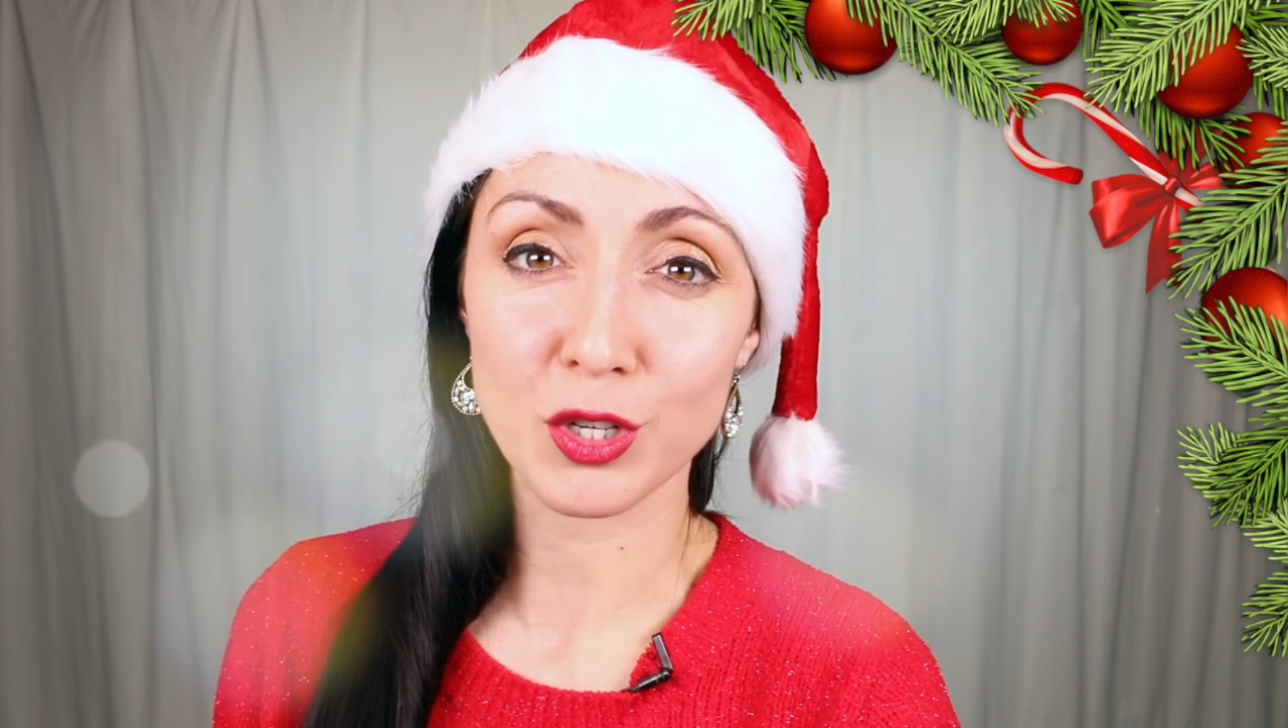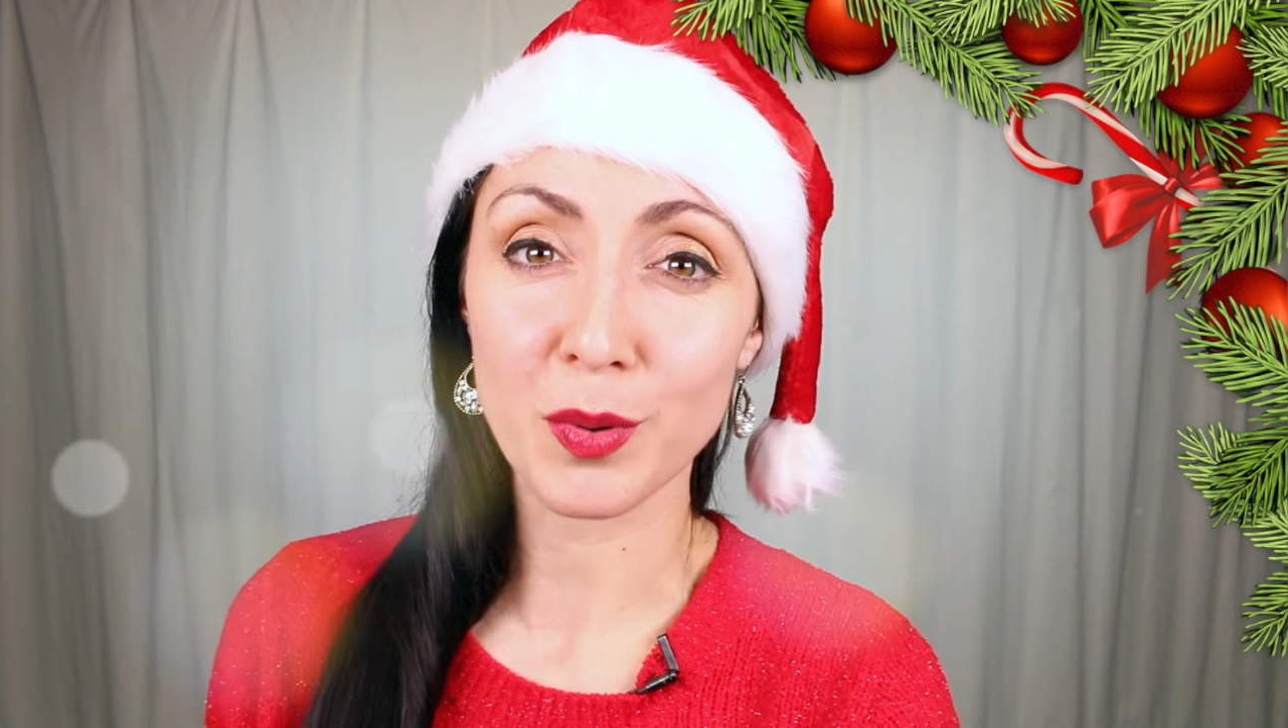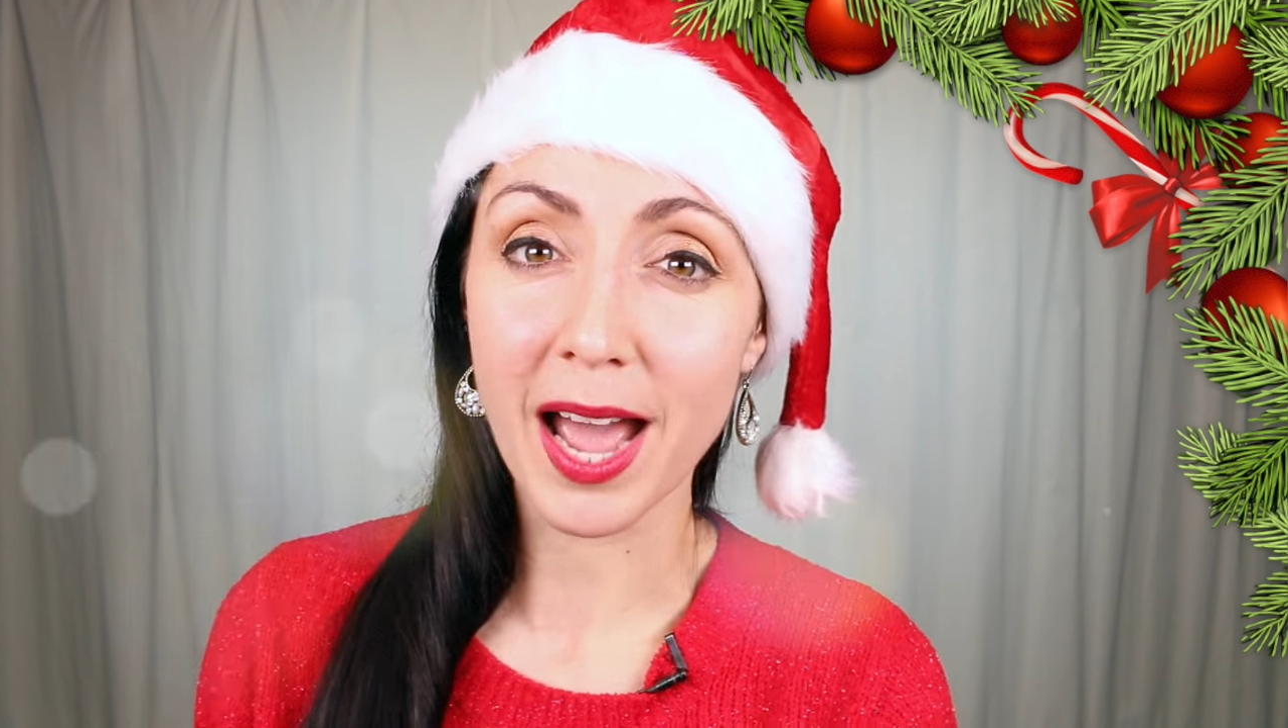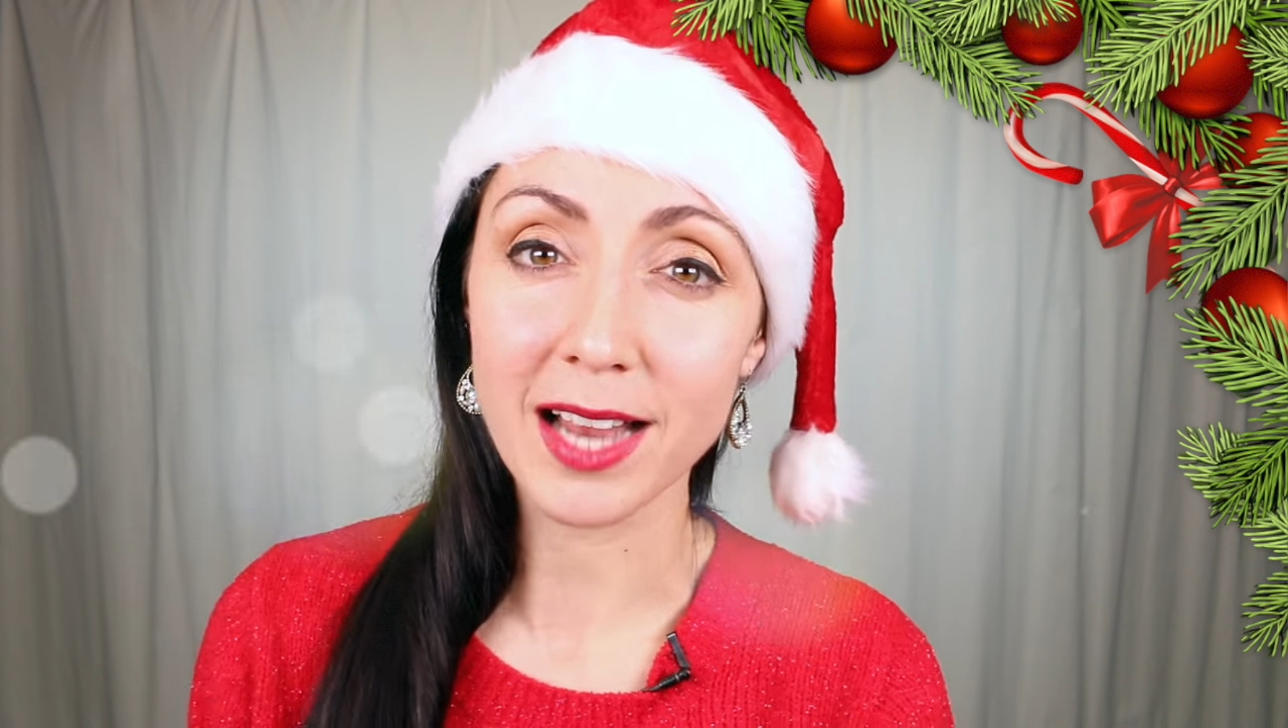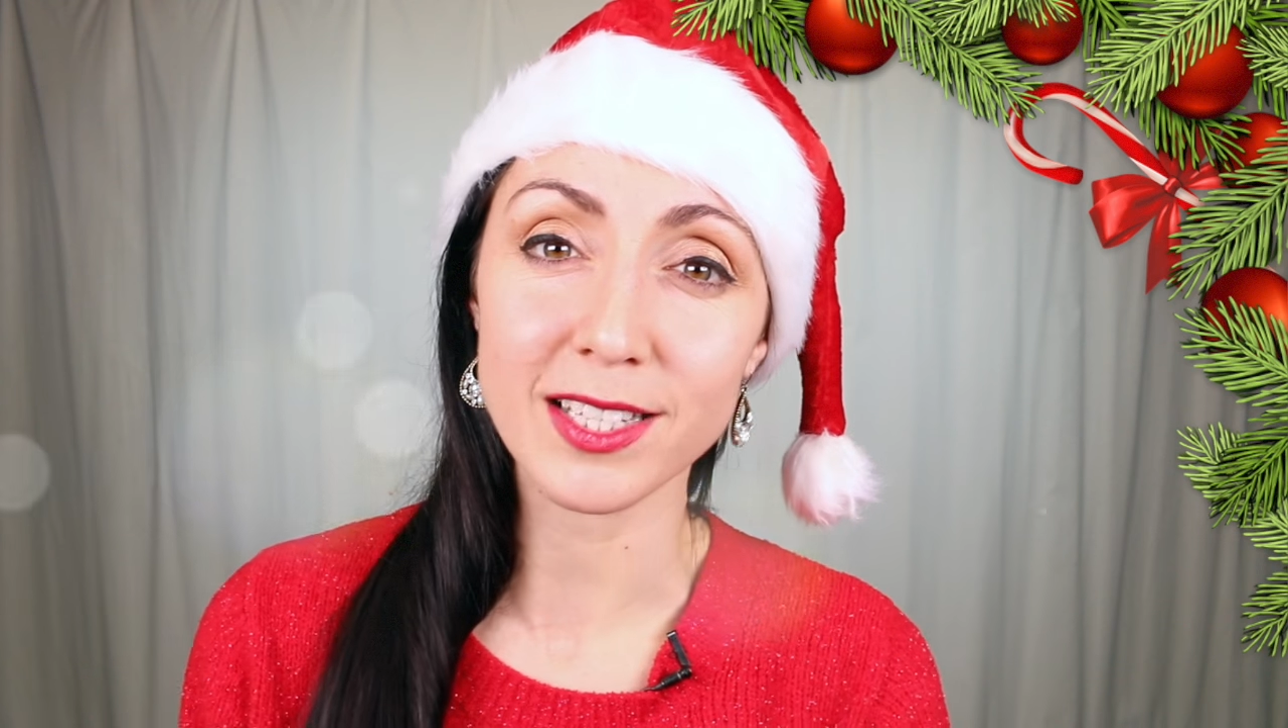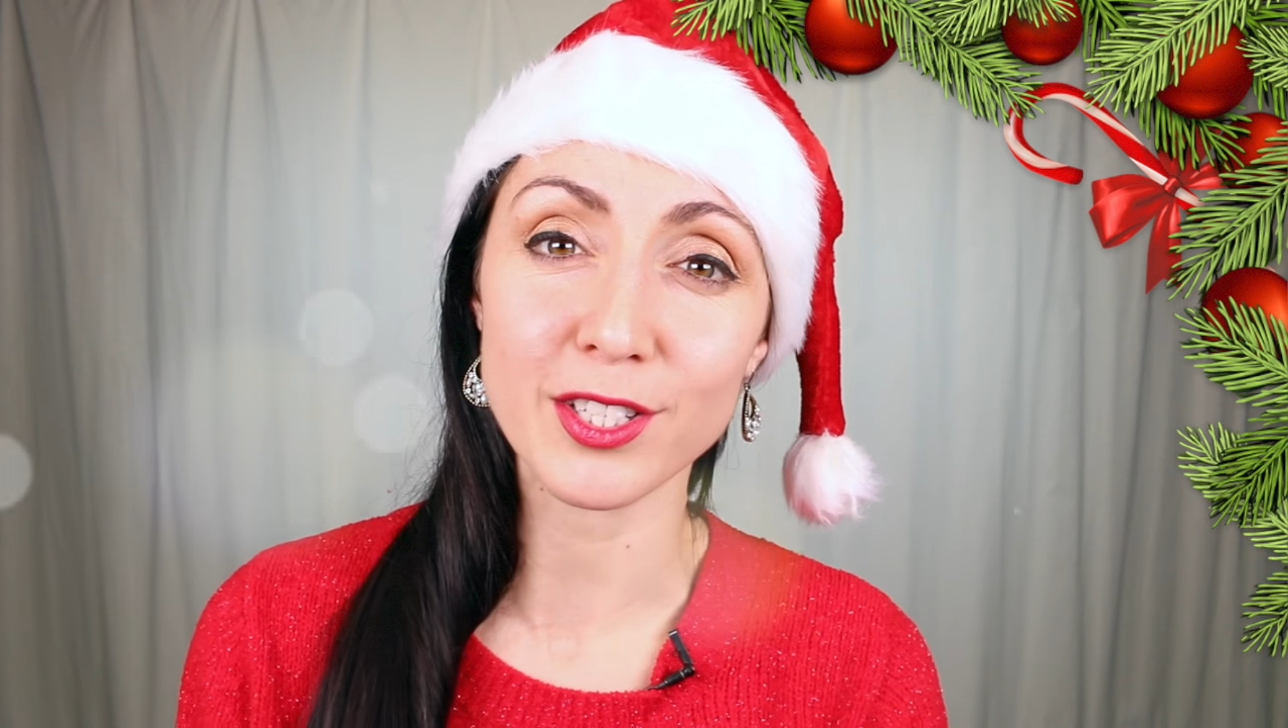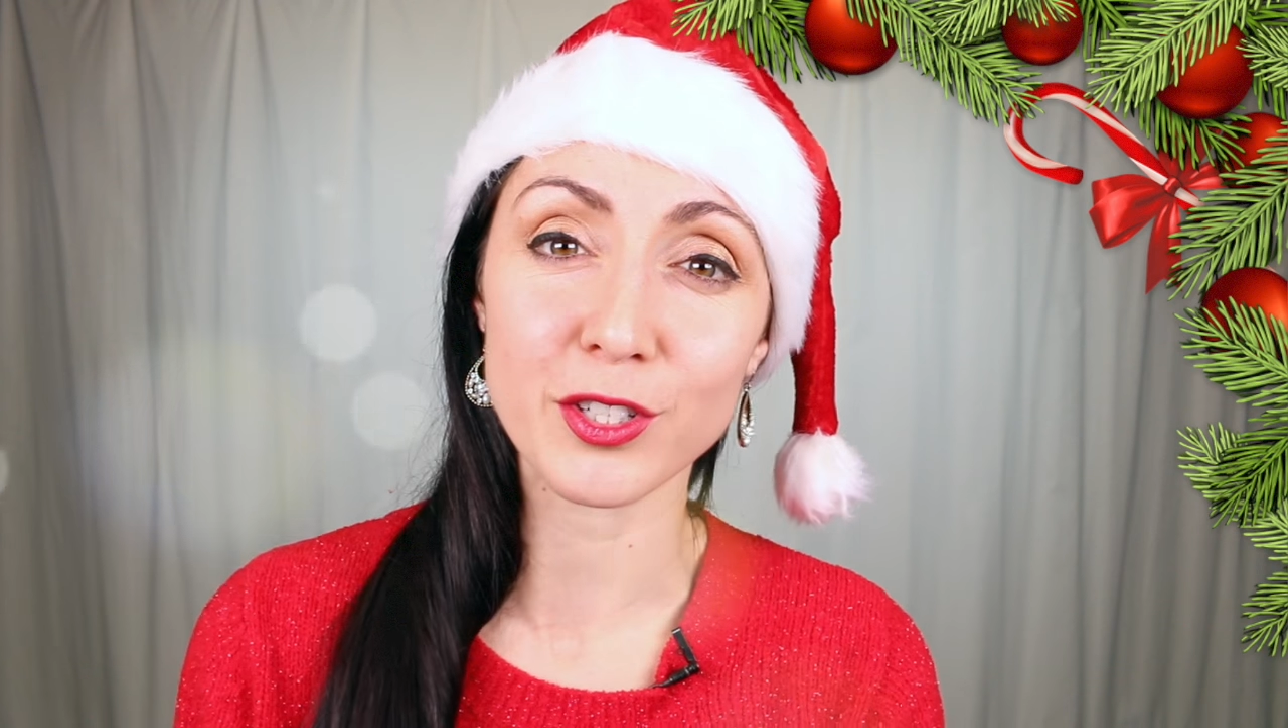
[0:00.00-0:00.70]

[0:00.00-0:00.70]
to add it